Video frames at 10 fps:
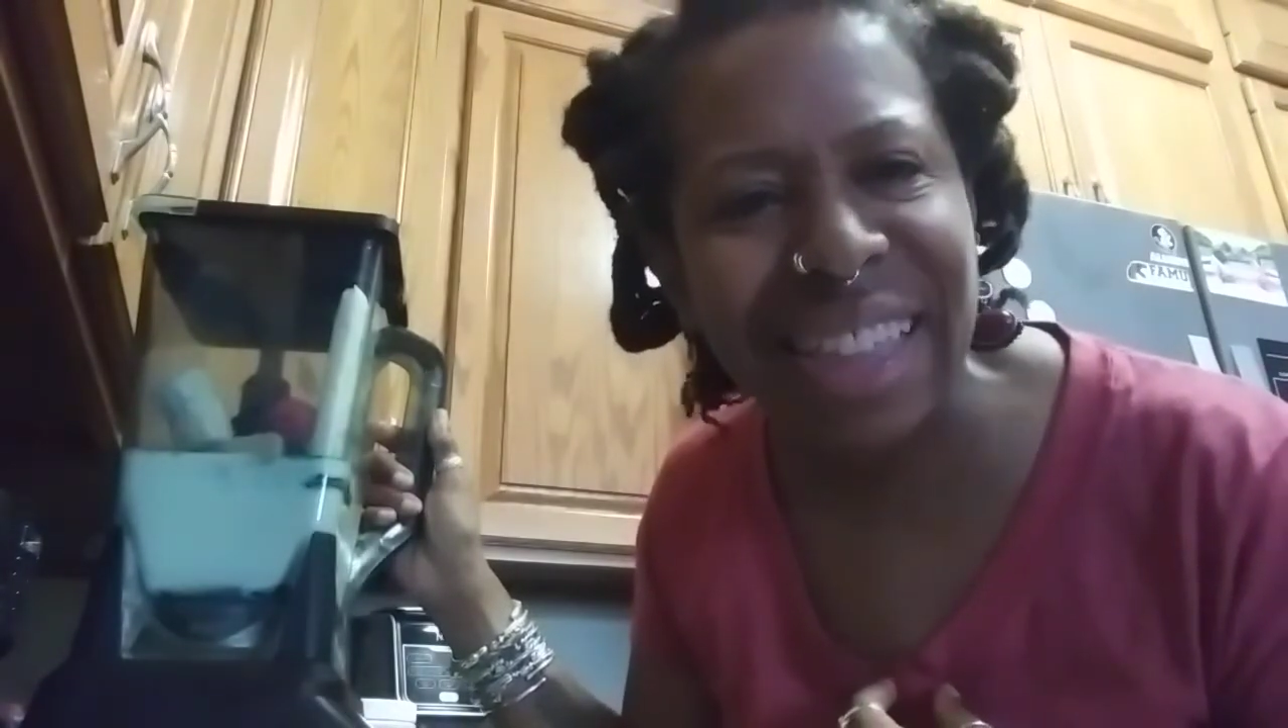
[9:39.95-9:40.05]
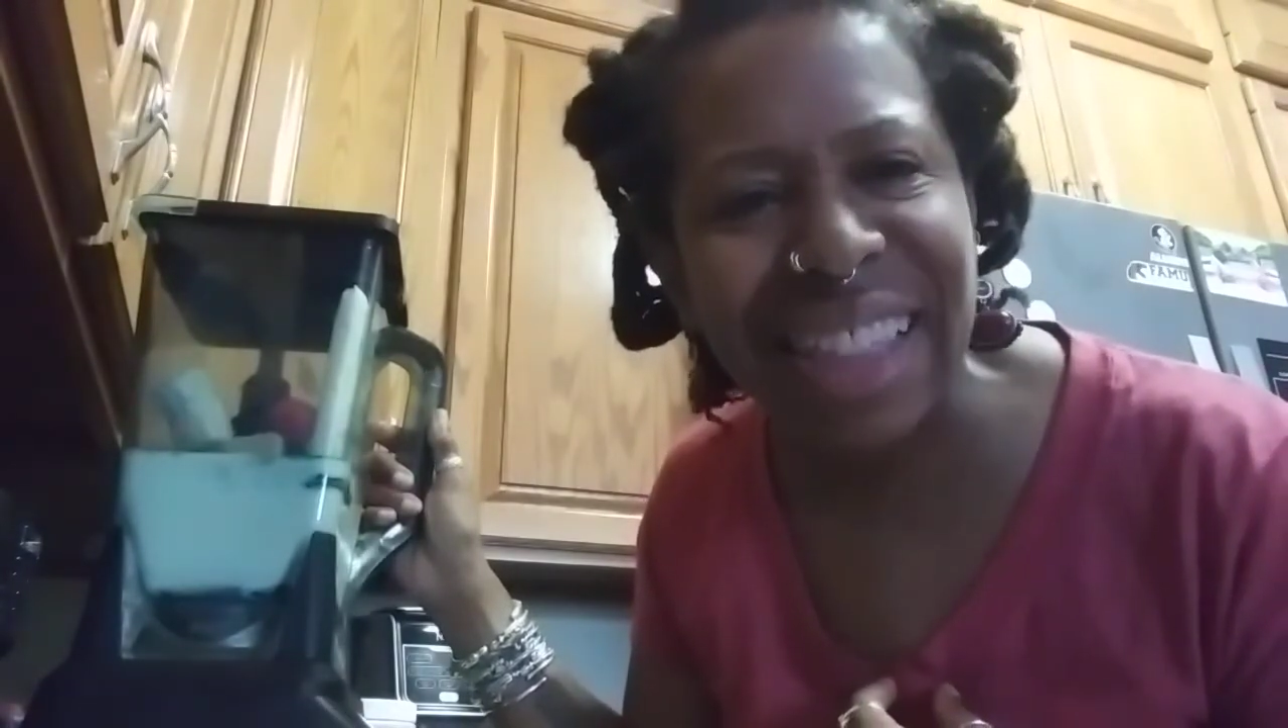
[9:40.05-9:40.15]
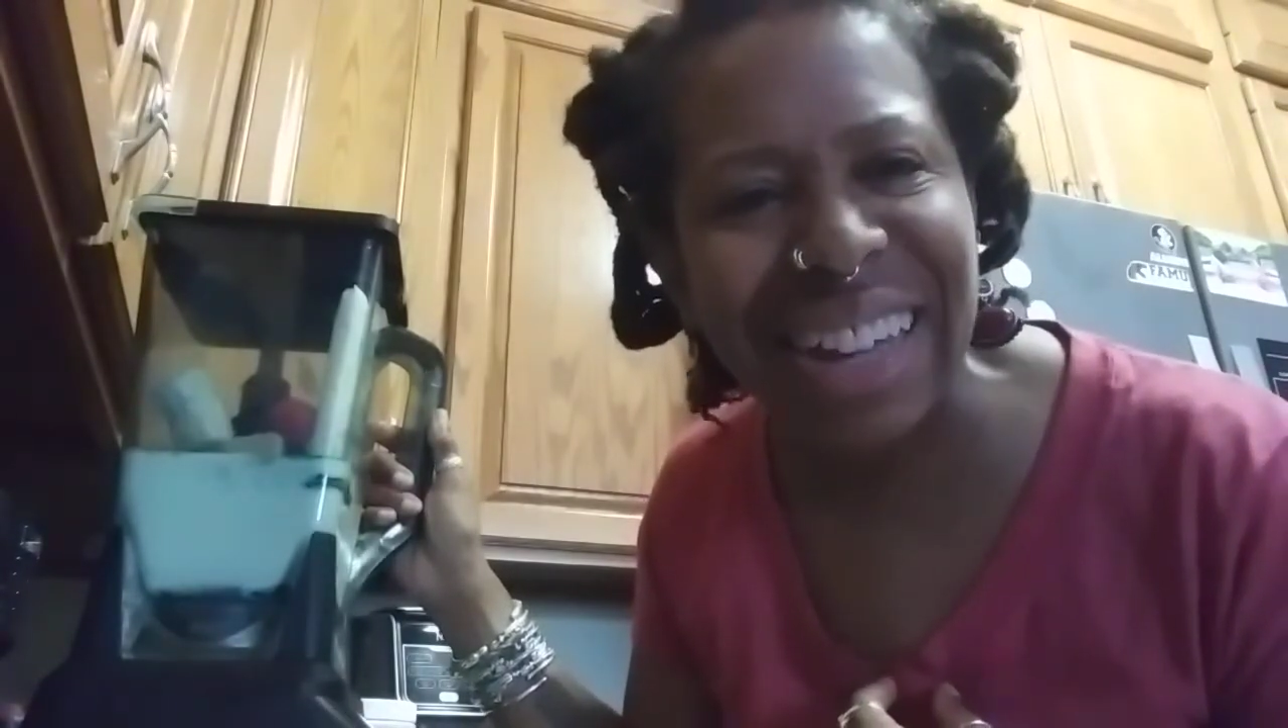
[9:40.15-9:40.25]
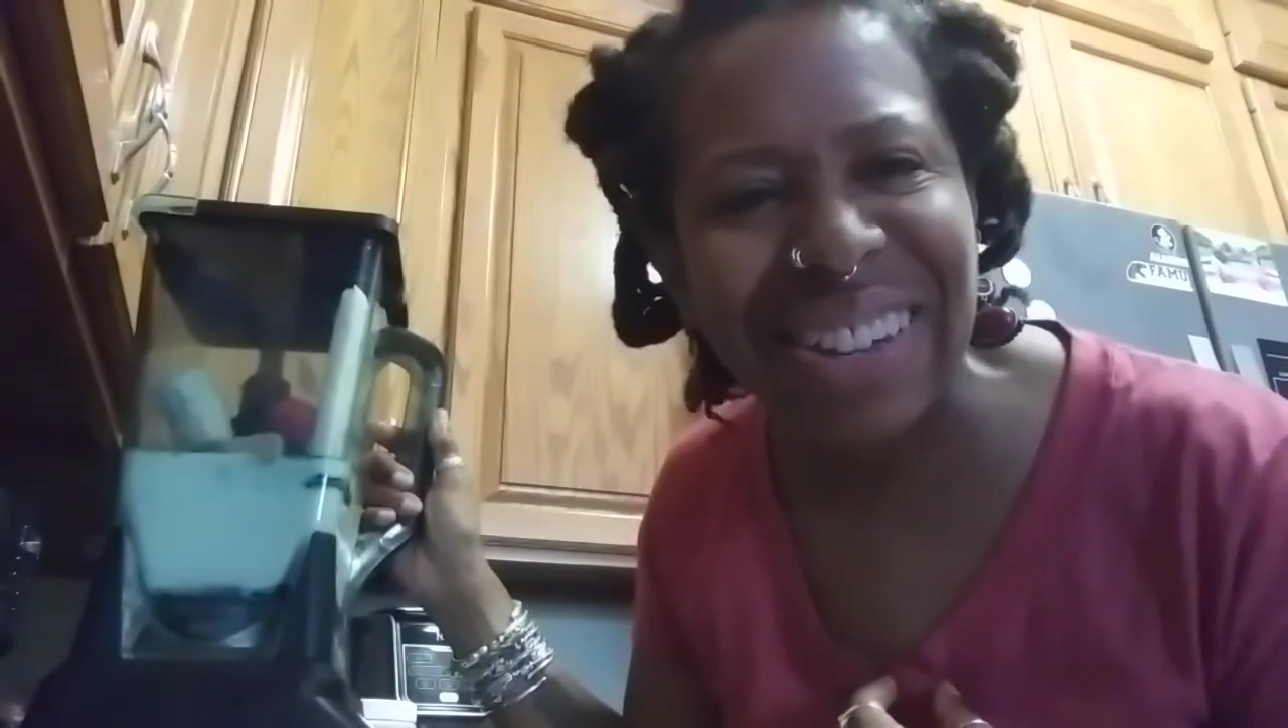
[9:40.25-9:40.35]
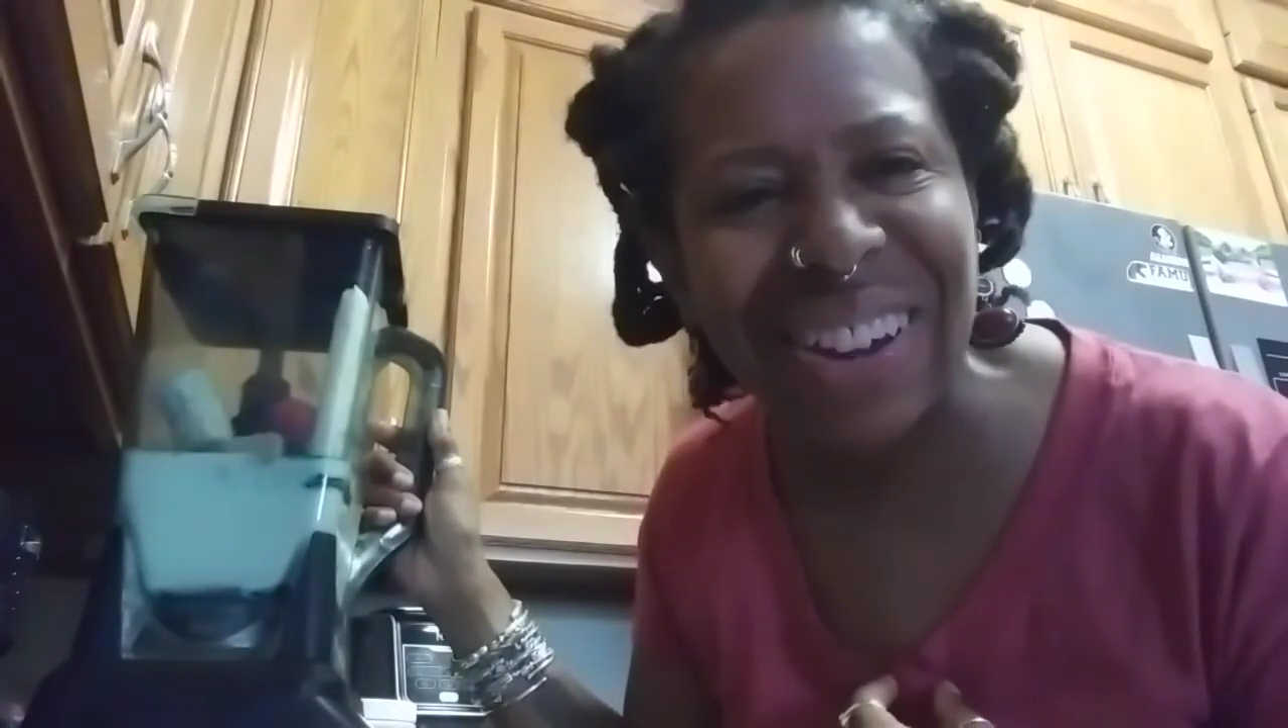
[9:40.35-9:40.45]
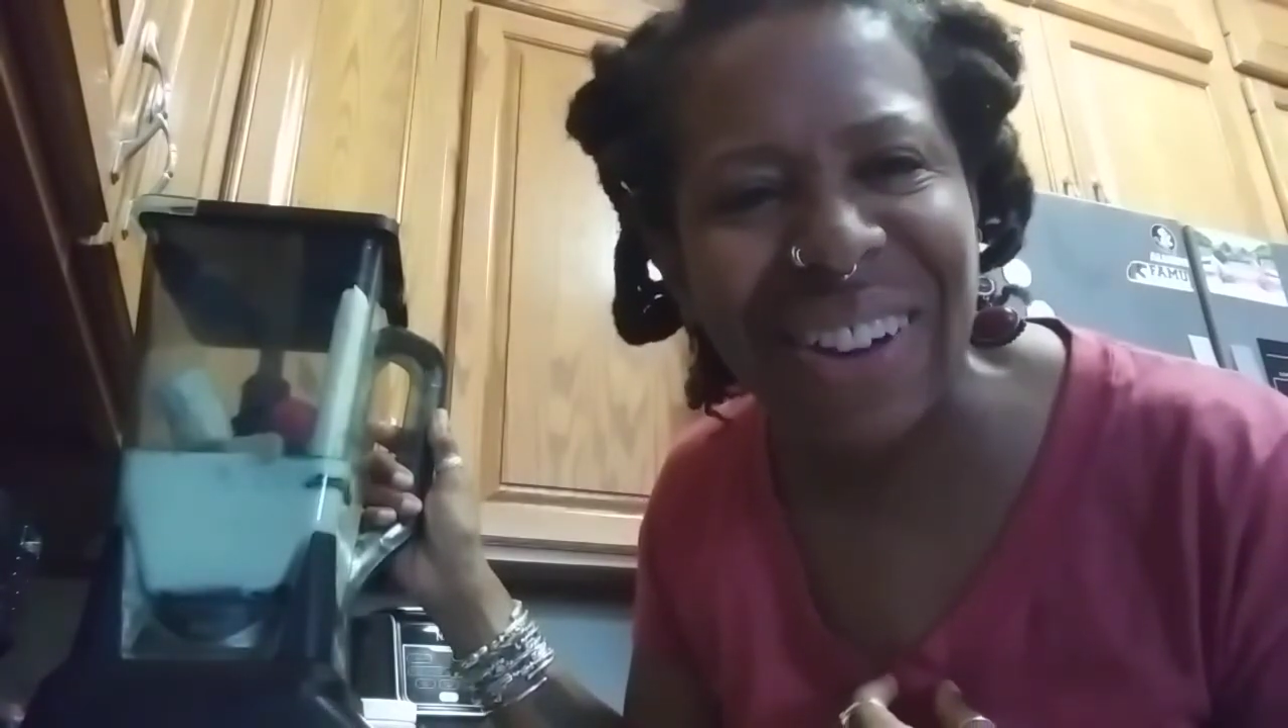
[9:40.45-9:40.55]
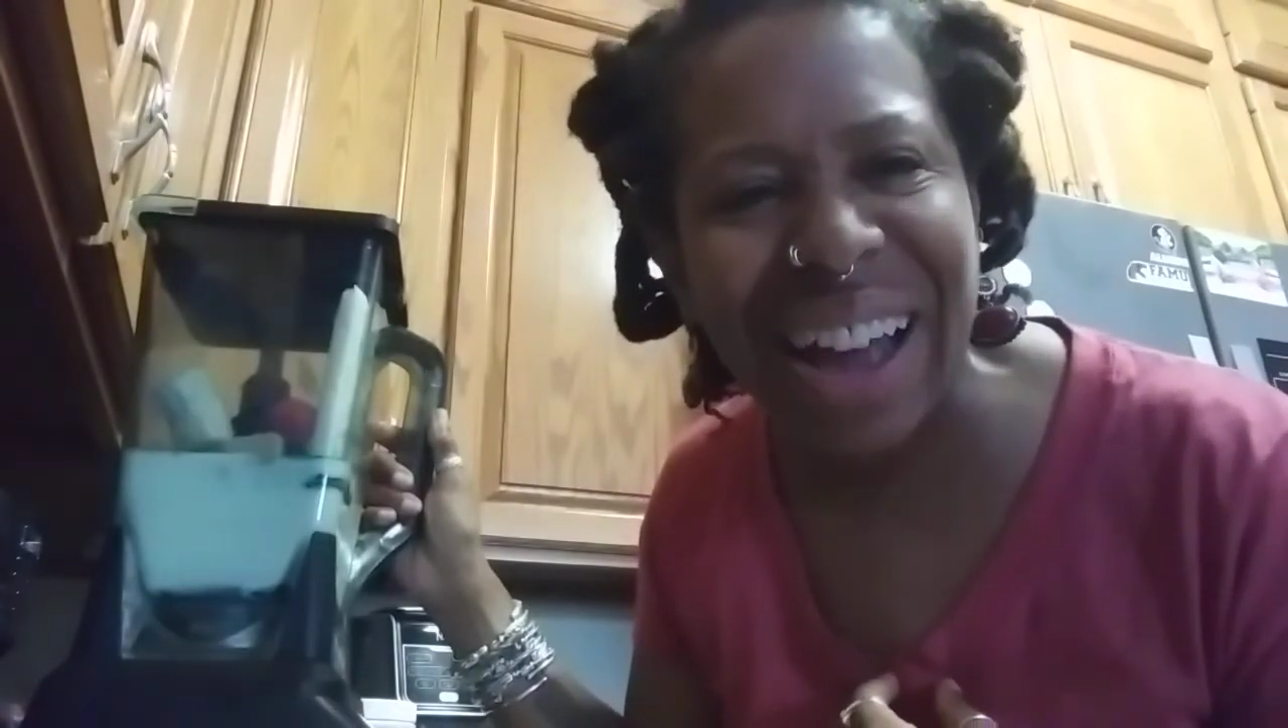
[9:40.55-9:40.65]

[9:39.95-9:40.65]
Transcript: and let you know